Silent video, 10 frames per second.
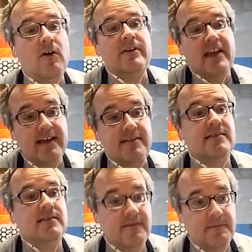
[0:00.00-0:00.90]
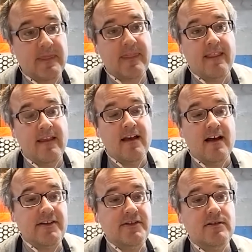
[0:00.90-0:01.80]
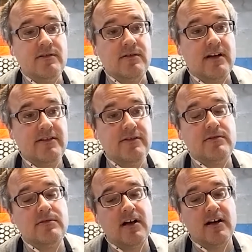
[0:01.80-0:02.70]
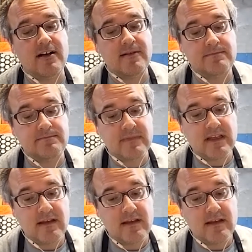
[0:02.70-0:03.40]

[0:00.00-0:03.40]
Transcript: thoughts on yes. that? I do. I do. Um,